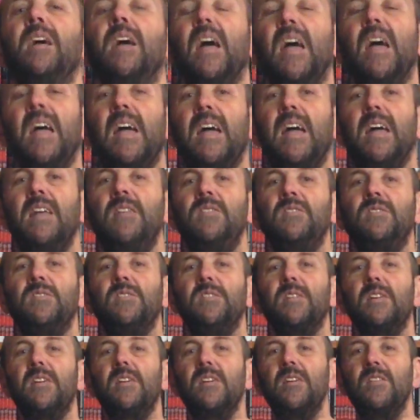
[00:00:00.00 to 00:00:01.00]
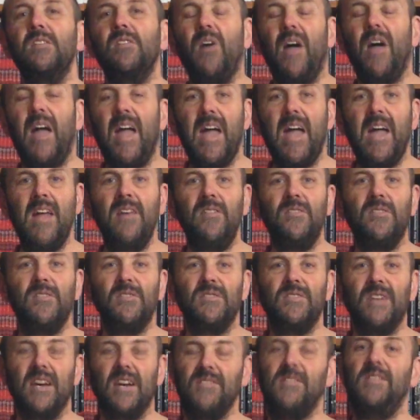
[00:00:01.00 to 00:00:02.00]
and your hand
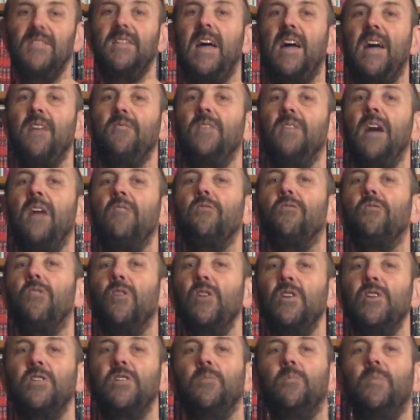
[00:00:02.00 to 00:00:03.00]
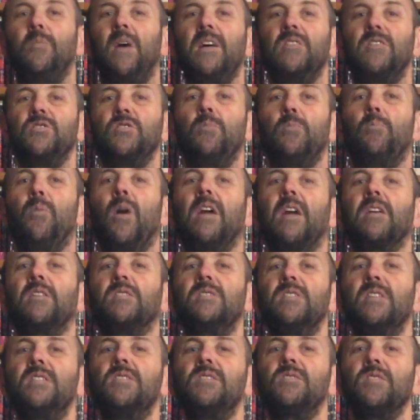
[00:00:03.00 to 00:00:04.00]
doesn't have that freedom as you break
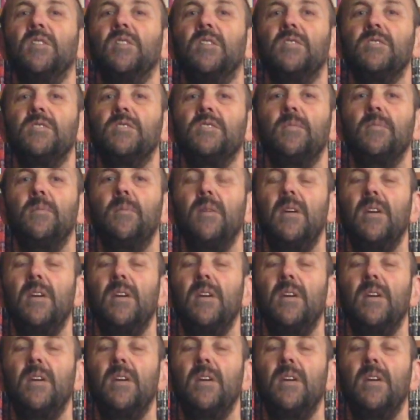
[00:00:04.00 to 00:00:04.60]
distance.